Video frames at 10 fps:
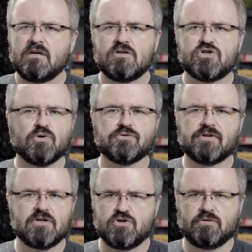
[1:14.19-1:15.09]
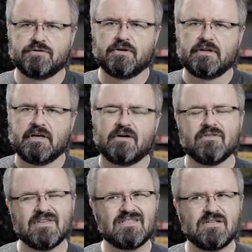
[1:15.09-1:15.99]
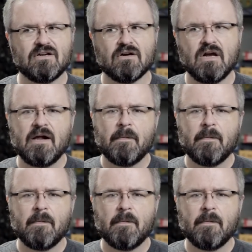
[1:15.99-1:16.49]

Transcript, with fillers: shoulder to shoulder in there. This here,